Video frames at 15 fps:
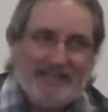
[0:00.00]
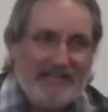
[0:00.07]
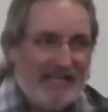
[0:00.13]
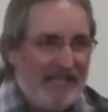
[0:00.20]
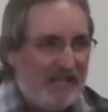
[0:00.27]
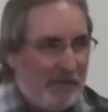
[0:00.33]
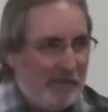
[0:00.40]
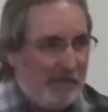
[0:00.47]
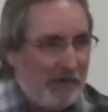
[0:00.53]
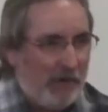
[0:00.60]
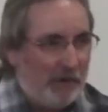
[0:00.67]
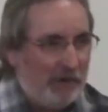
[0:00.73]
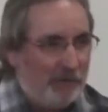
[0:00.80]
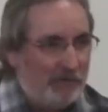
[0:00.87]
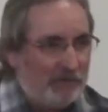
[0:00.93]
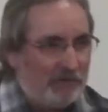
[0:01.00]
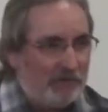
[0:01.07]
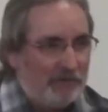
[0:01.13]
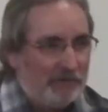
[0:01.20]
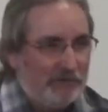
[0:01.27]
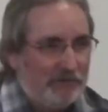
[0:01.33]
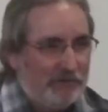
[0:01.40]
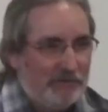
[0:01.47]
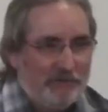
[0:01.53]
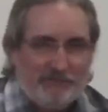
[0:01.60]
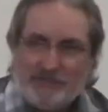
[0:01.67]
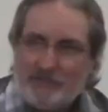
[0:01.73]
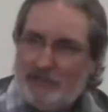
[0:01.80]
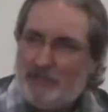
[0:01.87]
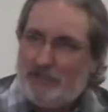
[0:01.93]
In a boat
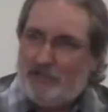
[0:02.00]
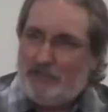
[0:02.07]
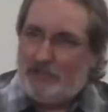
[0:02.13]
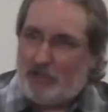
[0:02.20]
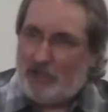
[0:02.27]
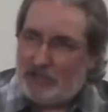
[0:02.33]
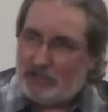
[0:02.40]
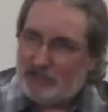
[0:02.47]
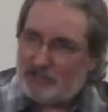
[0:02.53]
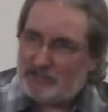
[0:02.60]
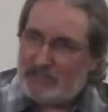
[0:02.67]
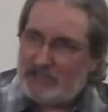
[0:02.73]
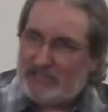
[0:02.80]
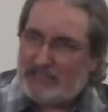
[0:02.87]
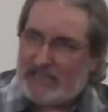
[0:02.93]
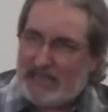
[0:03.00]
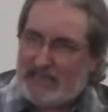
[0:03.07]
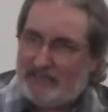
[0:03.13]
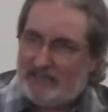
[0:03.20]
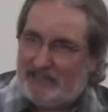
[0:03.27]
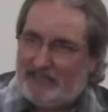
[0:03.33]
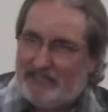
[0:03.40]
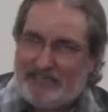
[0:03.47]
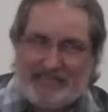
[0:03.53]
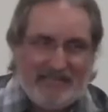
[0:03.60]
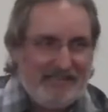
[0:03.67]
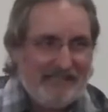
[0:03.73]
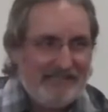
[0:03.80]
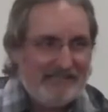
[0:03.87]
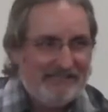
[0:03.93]
on the Sea of
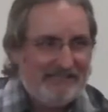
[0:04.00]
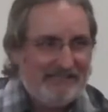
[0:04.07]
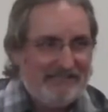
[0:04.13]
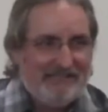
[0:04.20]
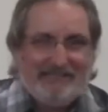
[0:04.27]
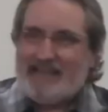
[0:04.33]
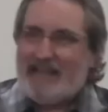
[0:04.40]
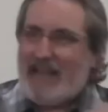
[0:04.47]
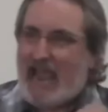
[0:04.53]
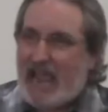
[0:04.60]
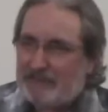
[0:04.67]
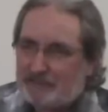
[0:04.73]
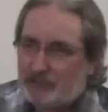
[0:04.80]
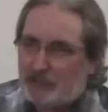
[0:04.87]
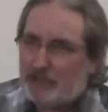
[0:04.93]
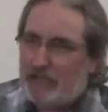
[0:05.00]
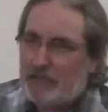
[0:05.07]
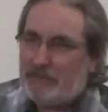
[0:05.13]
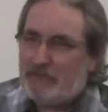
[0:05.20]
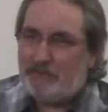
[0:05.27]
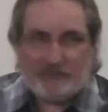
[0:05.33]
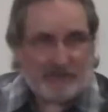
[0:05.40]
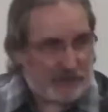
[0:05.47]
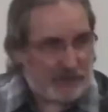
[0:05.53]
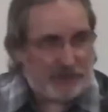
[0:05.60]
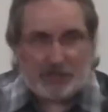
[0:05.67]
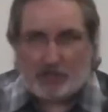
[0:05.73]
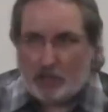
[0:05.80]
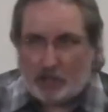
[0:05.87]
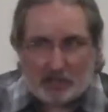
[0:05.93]
Galilee, after they'd been
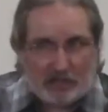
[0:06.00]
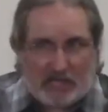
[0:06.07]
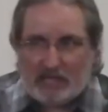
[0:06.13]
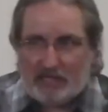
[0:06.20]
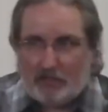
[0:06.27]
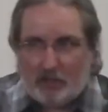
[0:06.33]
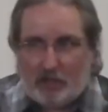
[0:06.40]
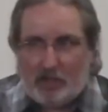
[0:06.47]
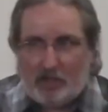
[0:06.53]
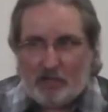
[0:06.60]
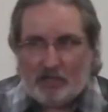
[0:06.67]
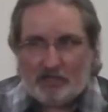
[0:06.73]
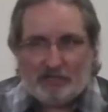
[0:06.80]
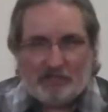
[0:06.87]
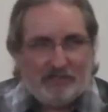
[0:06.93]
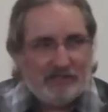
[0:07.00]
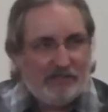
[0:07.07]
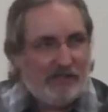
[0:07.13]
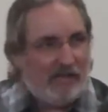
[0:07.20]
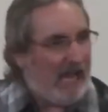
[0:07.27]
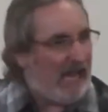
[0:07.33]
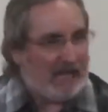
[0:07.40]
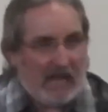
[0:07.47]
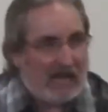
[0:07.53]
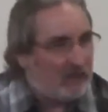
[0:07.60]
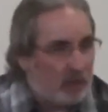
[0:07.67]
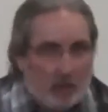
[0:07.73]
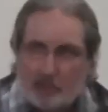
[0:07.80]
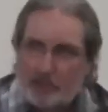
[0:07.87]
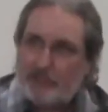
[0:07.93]
fishing all night long and not
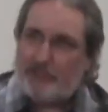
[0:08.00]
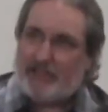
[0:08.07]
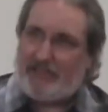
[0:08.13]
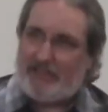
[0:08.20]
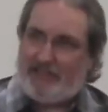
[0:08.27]
caught a thing.